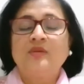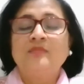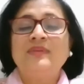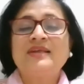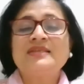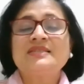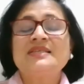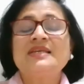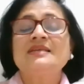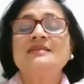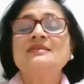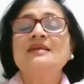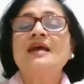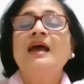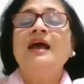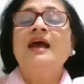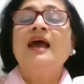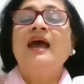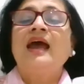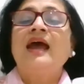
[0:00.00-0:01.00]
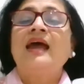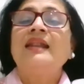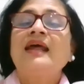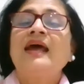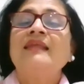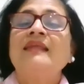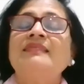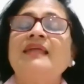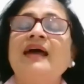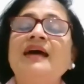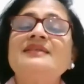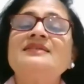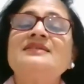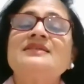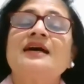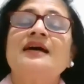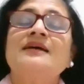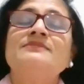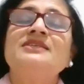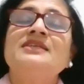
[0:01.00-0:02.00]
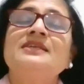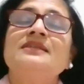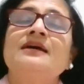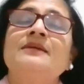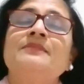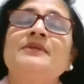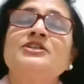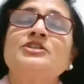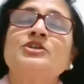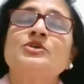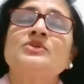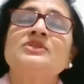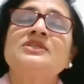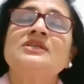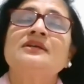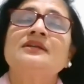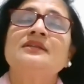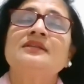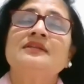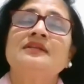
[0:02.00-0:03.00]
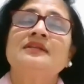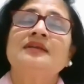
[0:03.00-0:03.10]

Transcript: blessings. And at that time, Sita Ma shows her